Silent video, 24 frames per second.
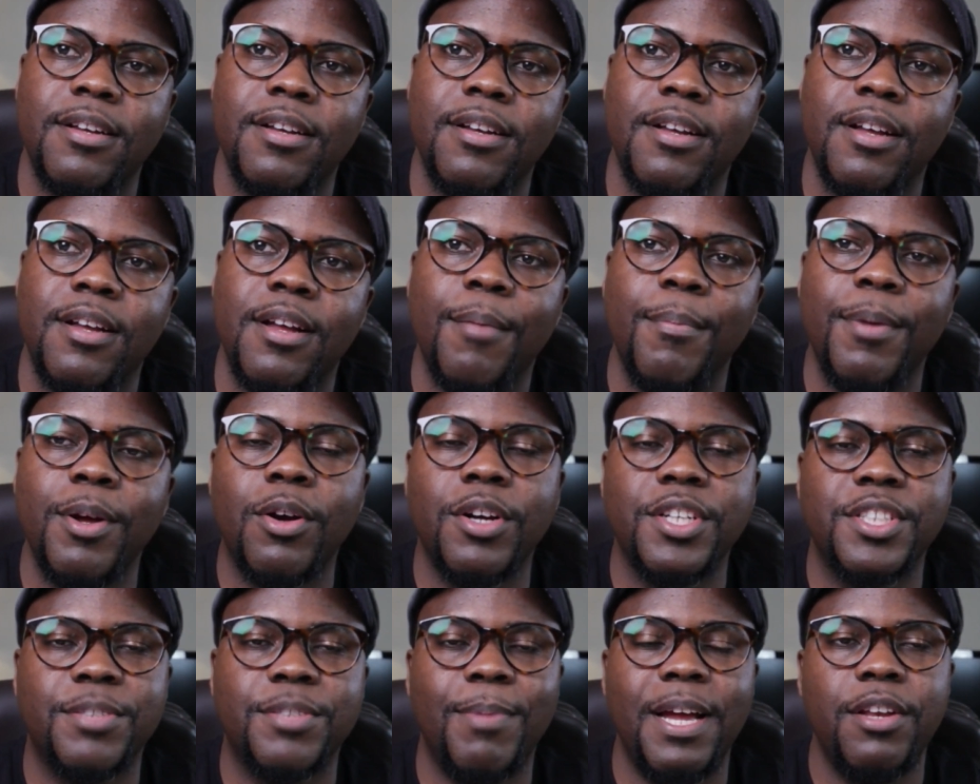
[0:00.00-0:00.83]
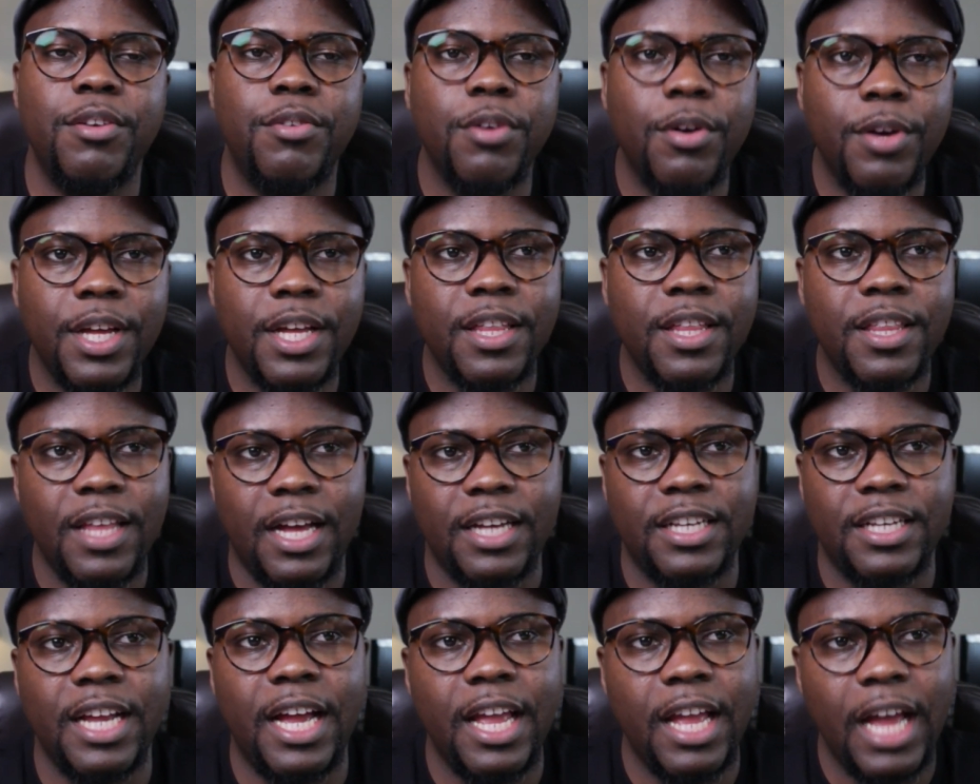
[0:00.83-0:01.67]
Because by doing that,
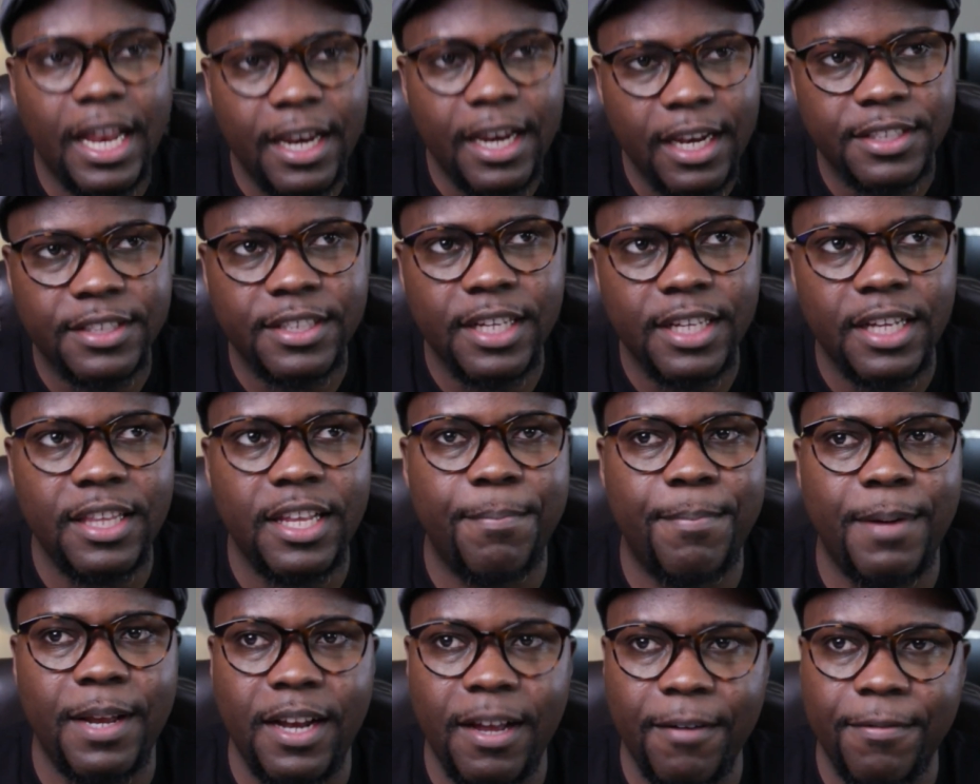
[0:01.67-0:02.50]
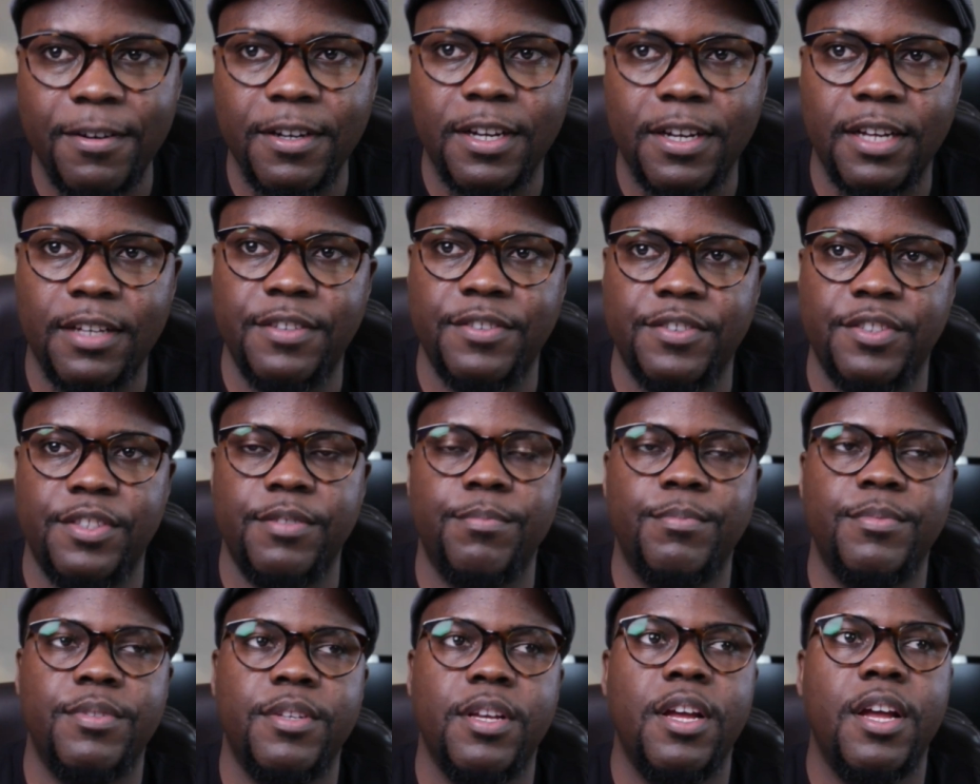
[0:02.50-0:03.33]
I understand that
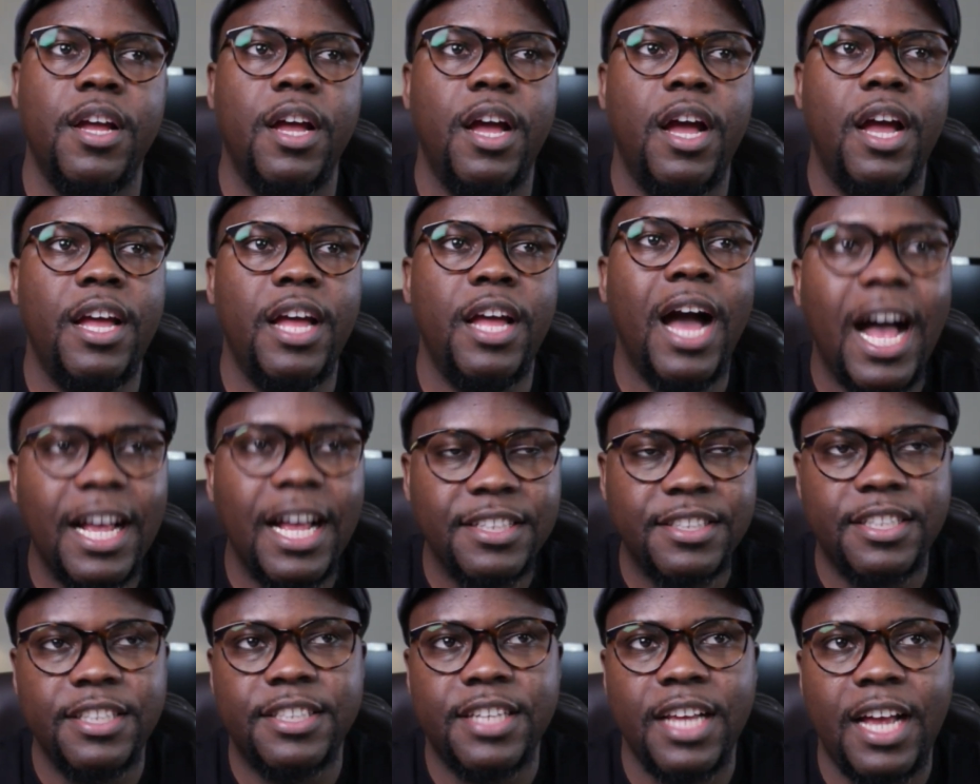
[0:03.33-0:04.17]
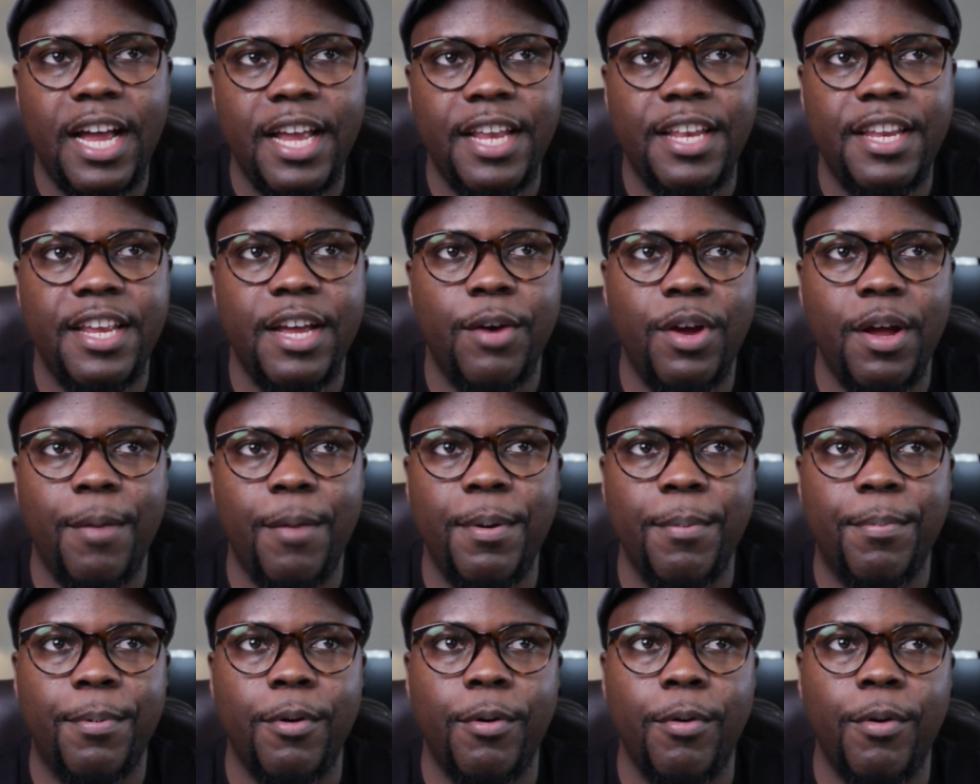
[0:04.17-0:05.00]
Pan-Africanism has this idea where
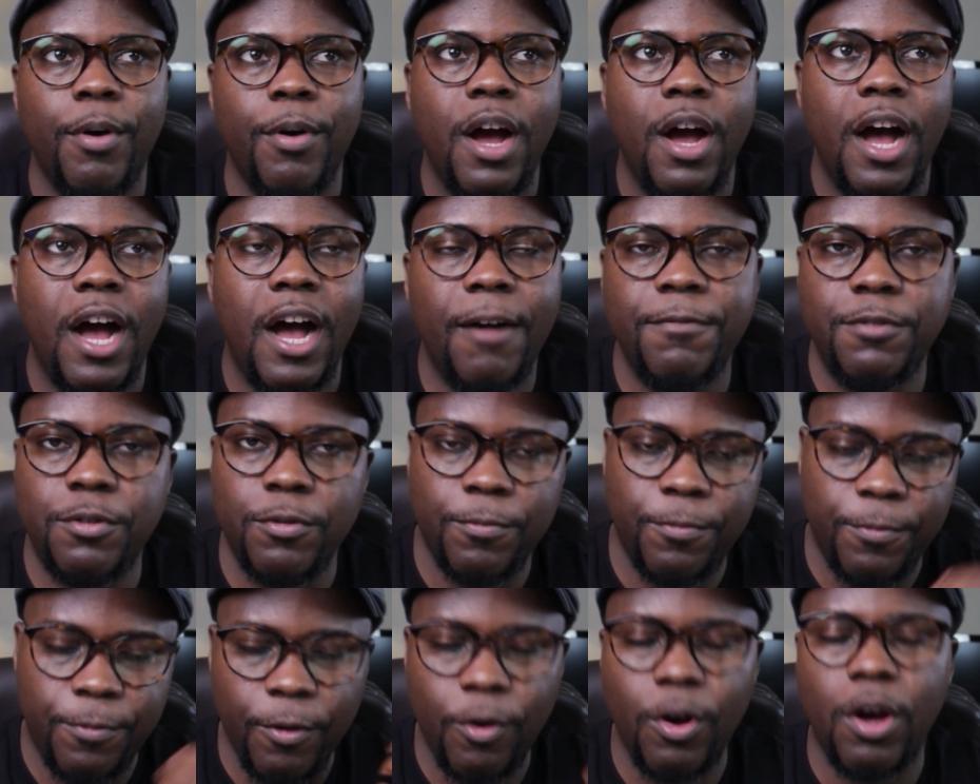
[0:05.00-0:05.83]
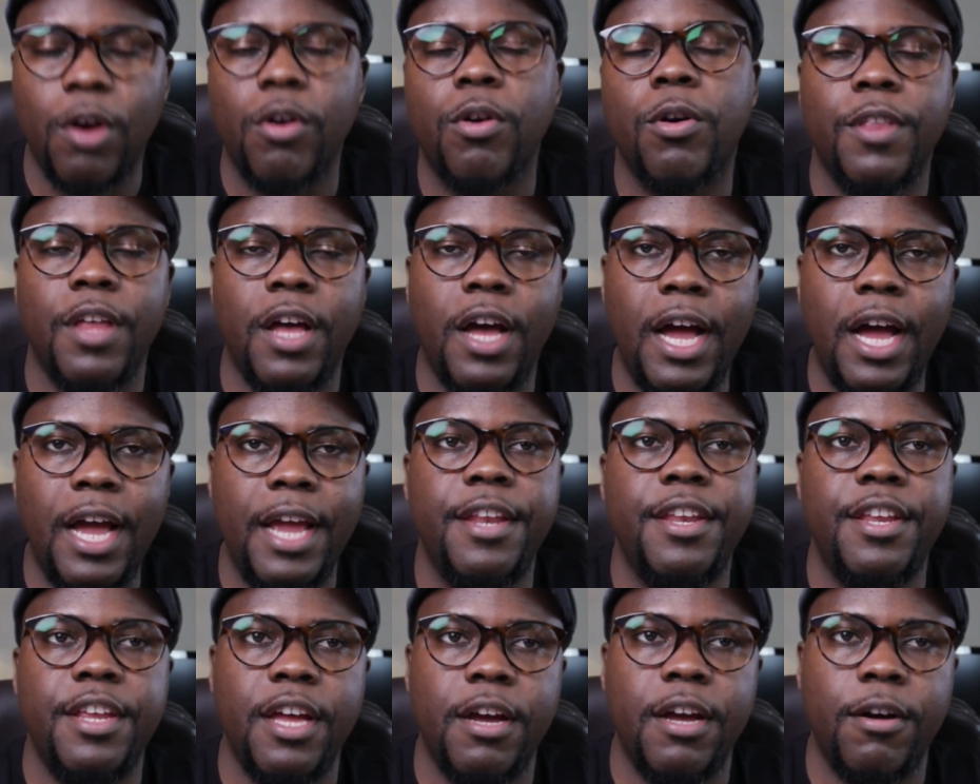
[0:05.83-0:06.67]
people have to forego the
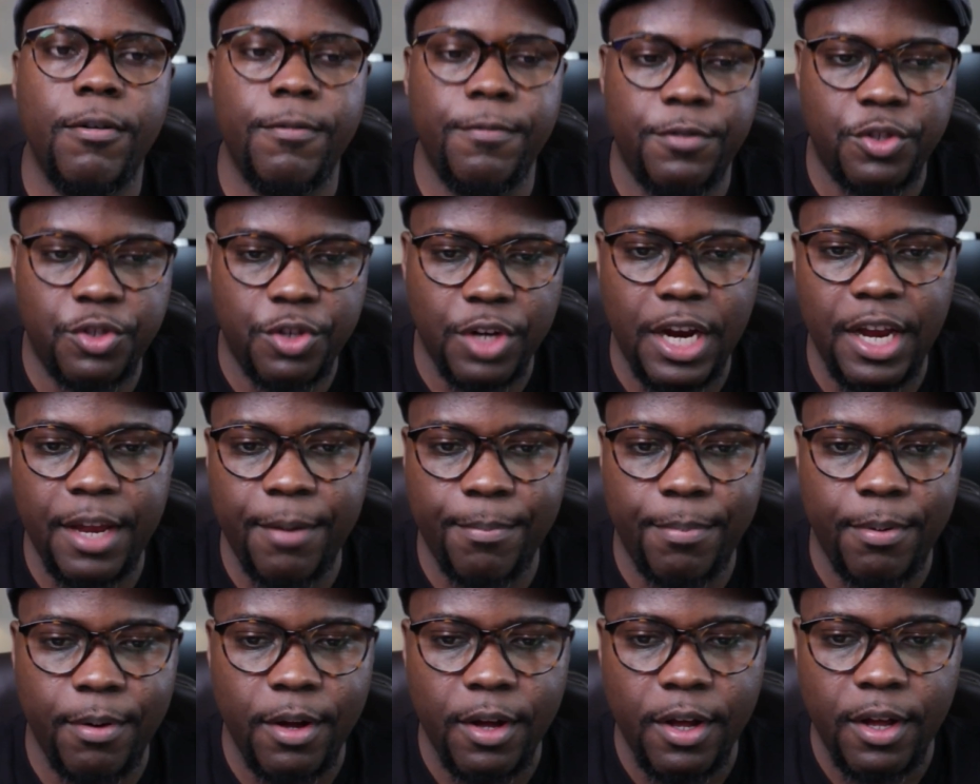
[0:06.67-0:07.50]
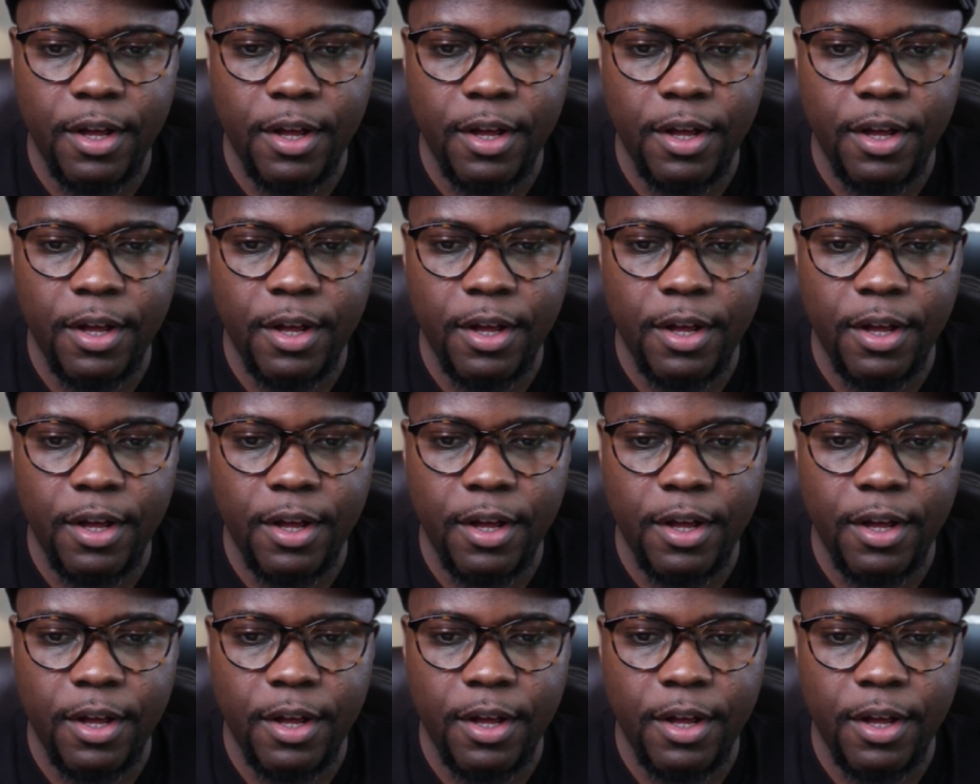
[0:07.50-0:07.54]
idea of tribe,